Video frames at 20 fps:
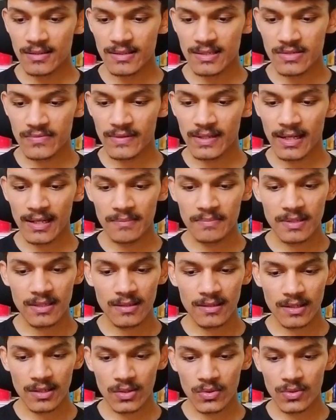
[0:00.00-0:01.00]
This will help
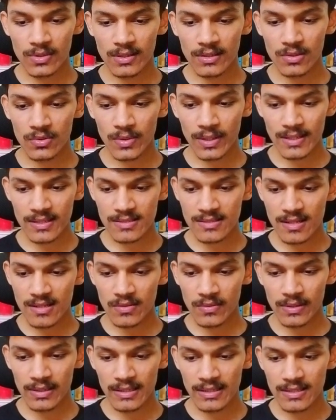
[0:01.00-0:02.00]
the recruiter to understand
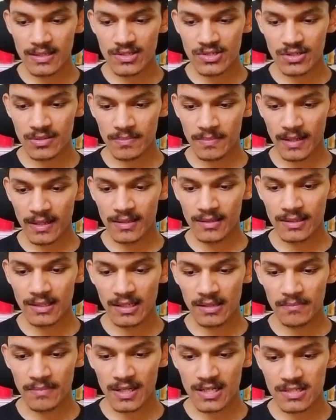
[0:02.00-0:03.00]
your leadership and
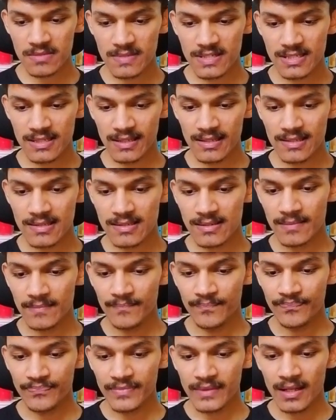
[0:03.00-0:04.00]
team management skills
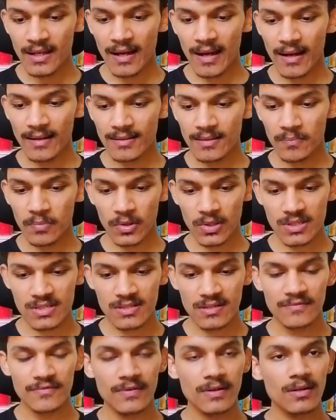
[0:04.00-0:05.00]
and the
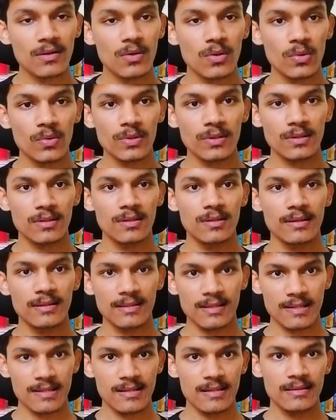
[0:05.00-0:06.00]
potential for growth in
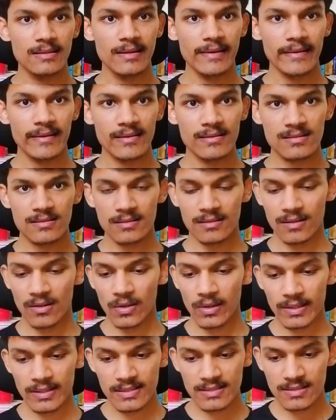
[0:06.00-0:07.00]
their
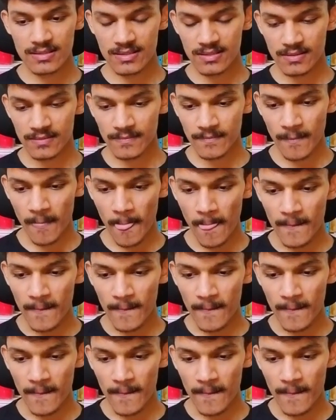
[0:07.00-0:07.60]
organization.